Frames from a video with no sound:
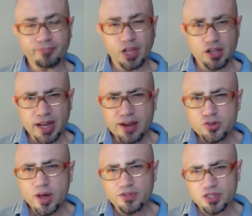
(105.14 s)
And I do
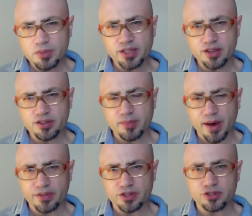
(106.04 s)
have some ideas
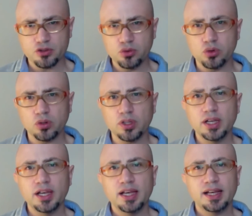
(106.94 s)
about this school.
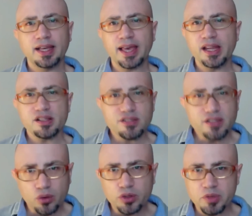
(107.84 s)
Again, it's
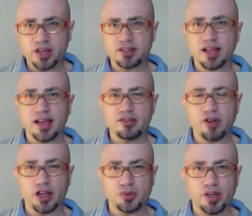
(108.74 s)
not only because I
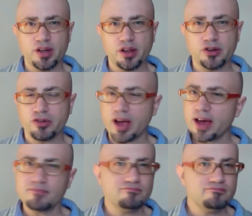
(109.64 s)
graduated
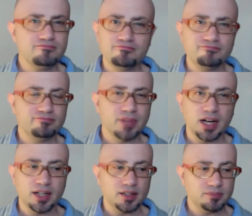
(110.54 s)
undergrad.
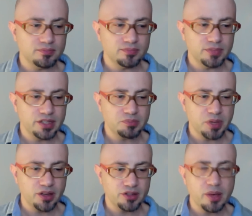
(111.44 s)
It's
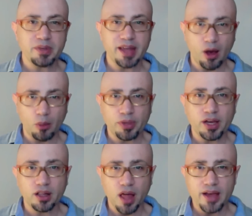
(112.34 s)
because I've been helping
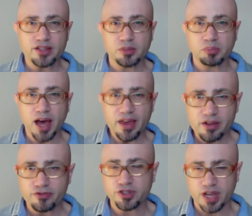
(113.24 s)
clients apply there
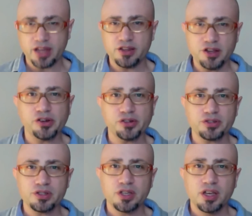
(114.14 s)
for 10
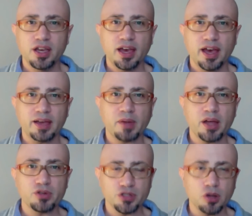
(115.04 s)
years. And my
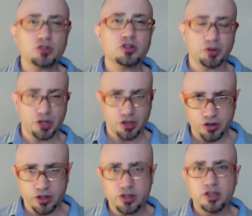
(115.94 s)
results are pretty
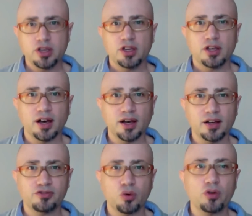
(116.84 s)
good
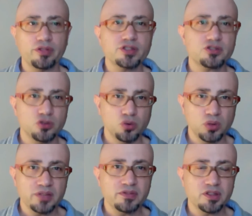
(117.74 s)
for this school,
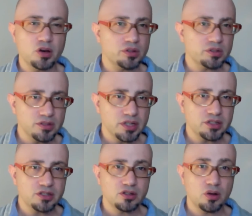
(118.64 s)
even though
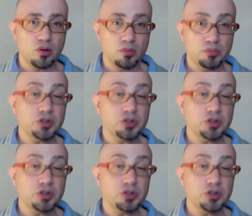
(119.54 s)
it's pretty